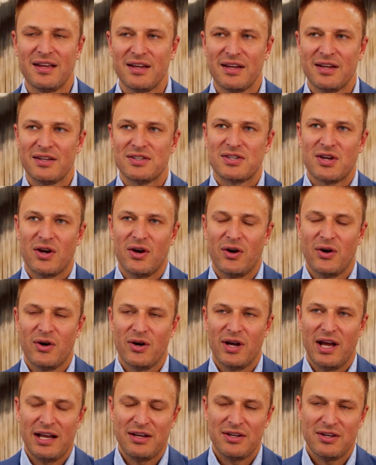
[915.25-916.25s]
So,
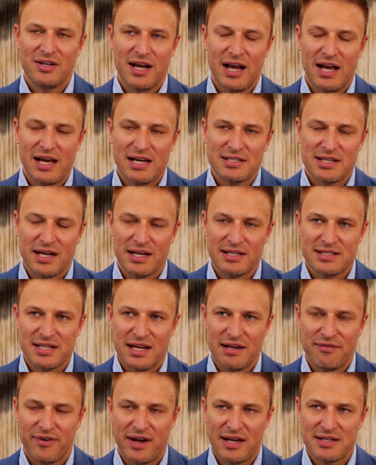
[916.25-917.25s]
and you guys, I'd say
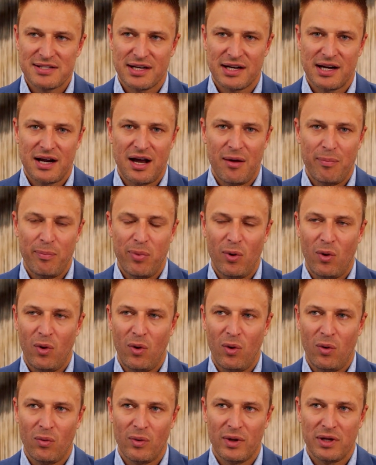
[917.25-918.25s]
as a
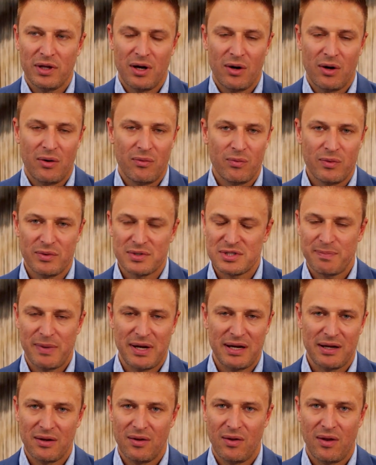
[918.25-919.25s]
couple,
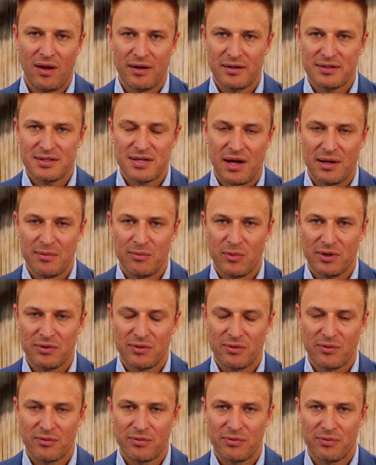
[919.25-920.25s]
spending a lot of time with
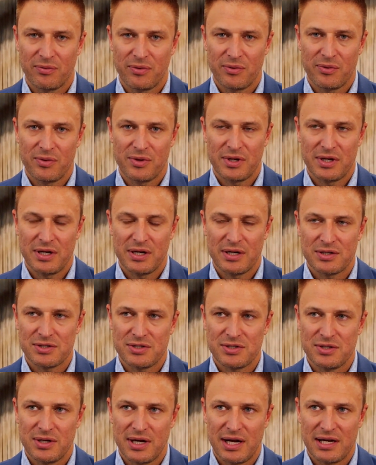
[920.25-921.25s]
through the years,
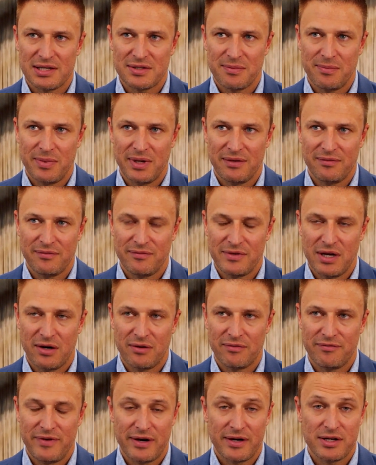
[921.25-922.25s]
you guys have been,
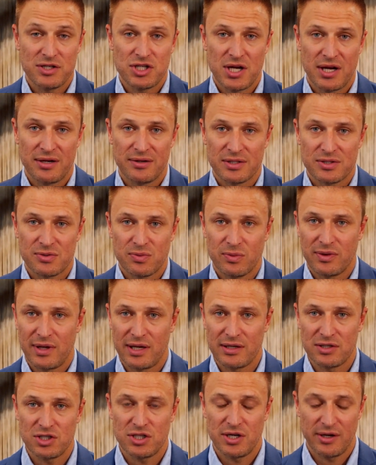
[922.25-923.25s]
very generous with
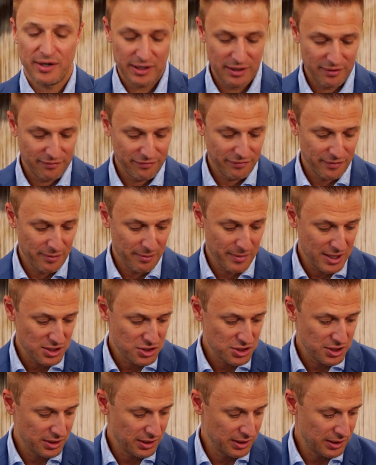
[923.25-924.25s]
like sharing
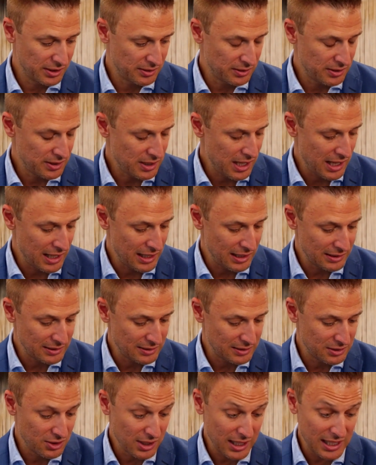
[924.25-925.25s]
information,
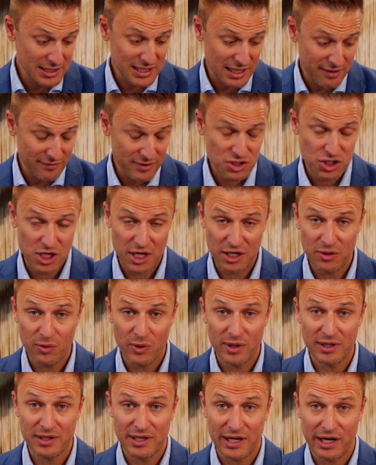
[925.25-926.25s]
and you guys have a
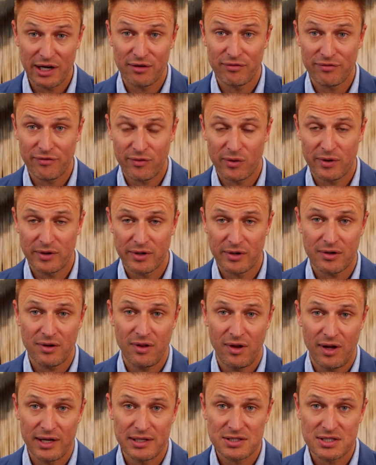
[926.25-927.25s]
genuine care for your
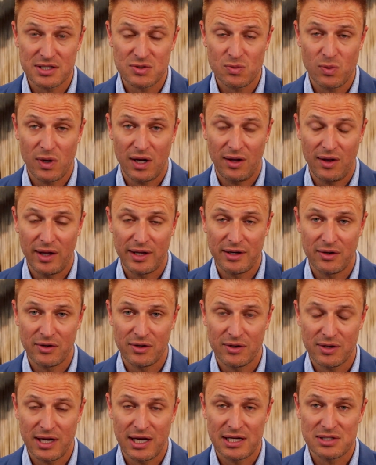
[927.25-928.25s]
clients as well. I know
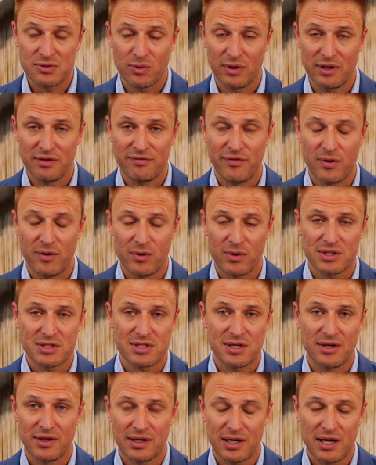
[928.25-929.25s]
you guys really focus
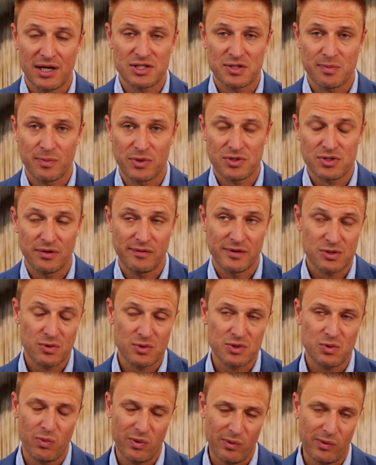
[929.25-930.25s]
on the customer service,
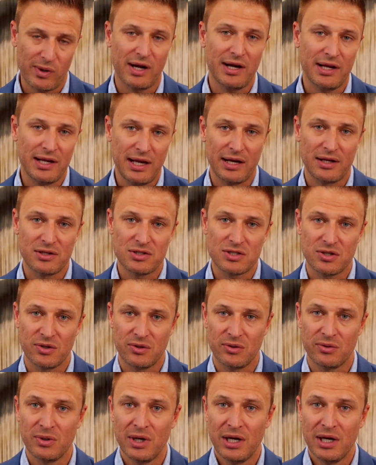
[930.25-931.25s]
which we were going to get into